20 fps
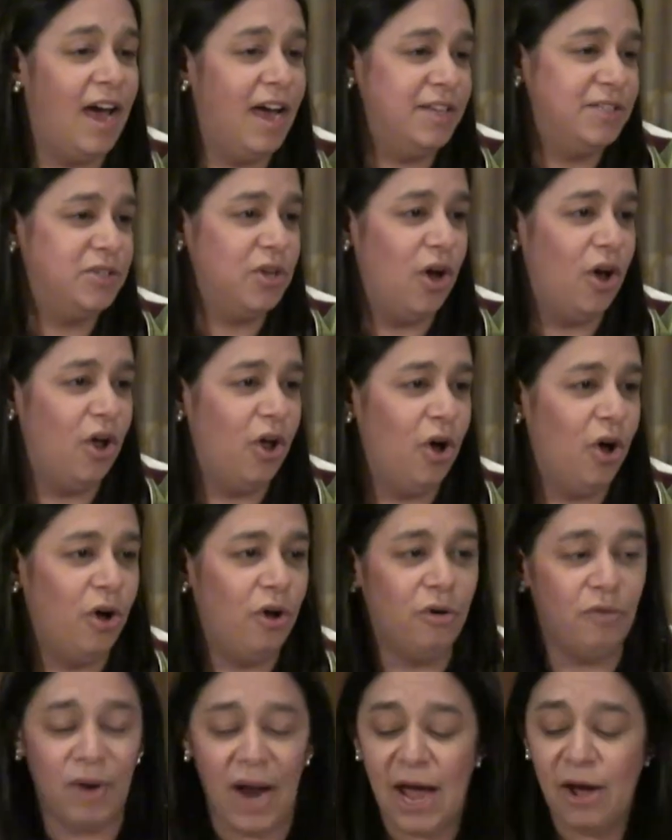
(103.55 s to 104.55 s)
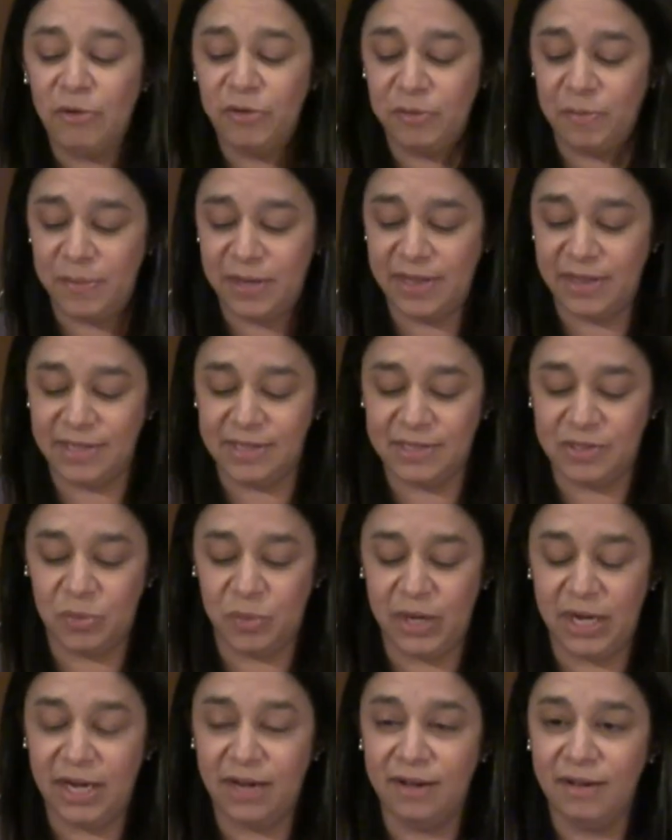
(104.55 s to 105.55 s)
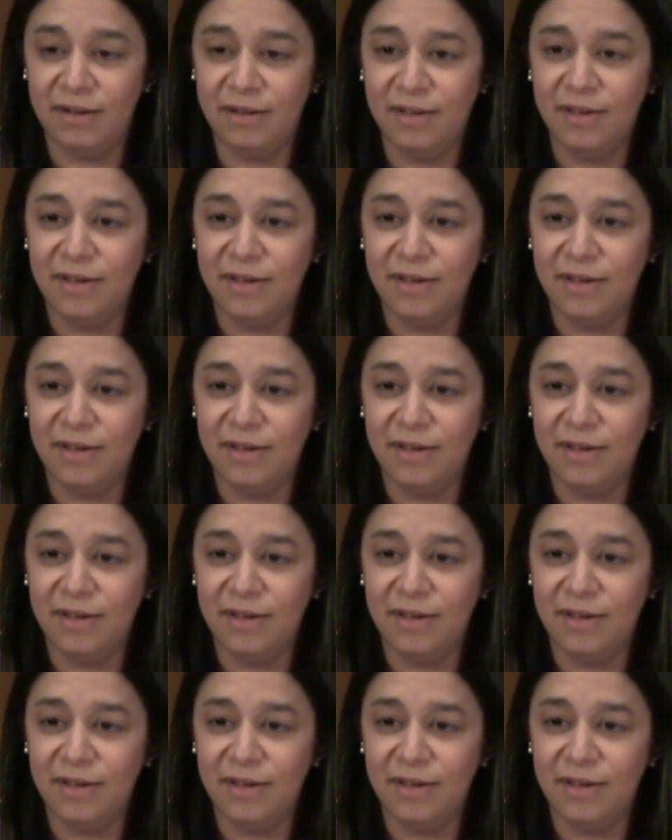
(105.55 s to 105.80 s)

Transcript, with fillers: I saw all around me this week,